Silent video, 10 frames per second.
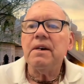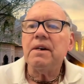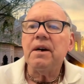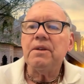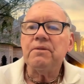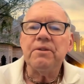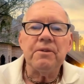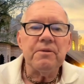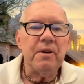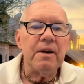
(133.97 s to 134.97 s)
cut the
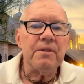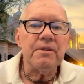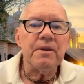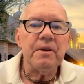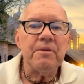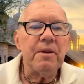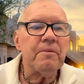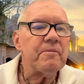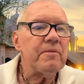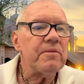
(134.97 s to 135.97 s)
phone wires or something.
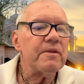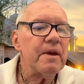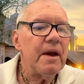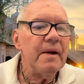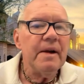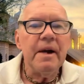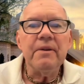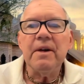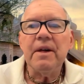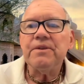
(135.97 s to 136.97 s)

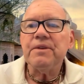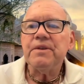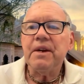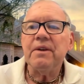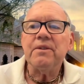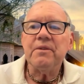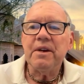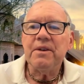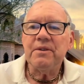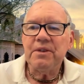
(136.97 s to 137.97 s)
Anyway, that's the state of the
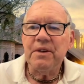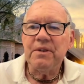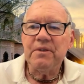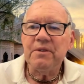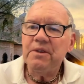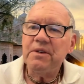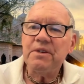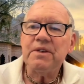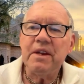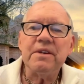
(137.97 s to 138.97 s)
radio station, which
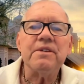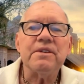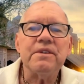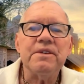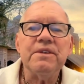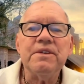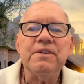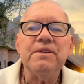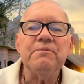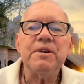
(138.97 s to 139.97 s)
is that is
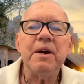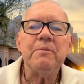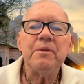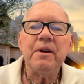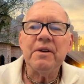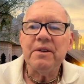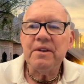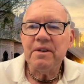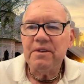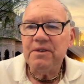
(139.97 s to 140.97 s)

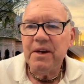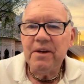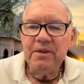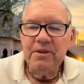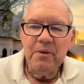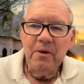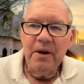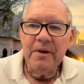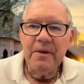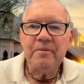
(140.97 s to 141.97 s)
temporarily dead in the
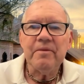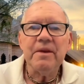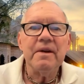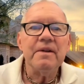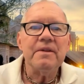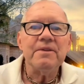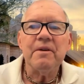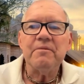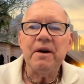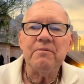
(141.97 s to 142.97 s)
water.
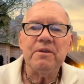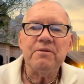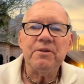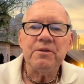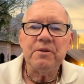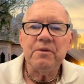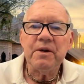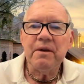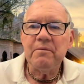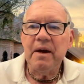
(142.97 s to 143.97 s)
Sometime in the future, we'll
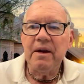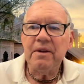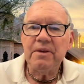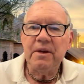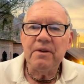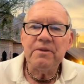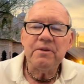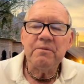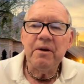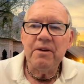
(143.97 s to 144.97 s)
get it back in the air. So
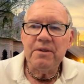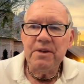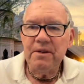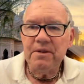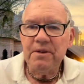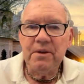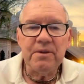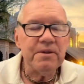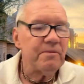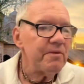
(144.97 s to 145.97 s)
apologize to those